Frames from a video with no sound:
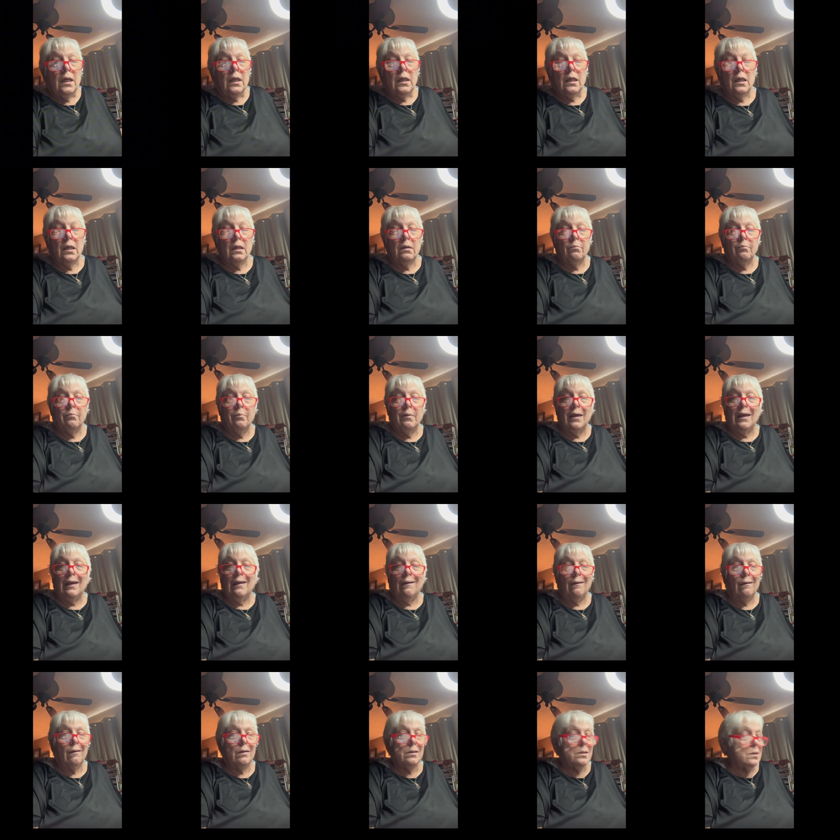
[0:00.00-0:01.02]
can
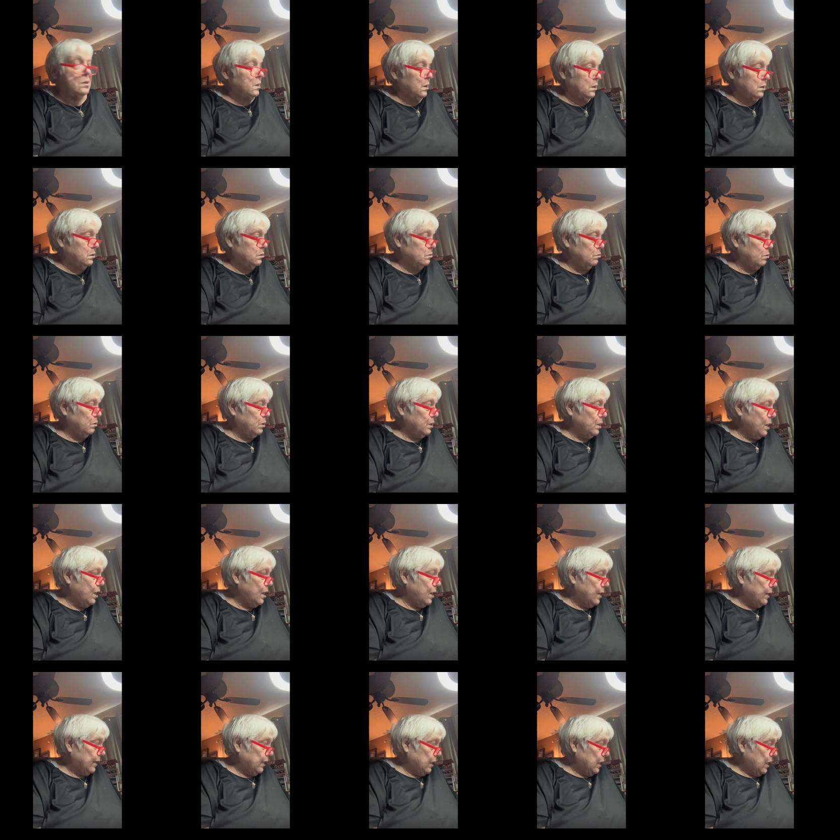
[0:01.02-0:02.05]
be a six or a
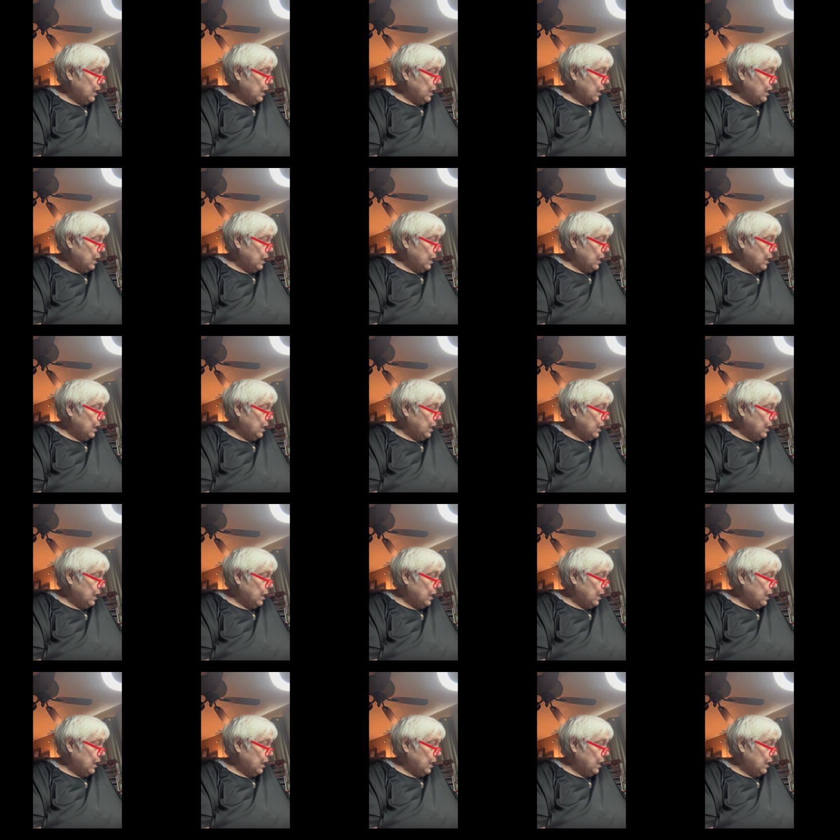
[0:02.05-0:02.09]
nine.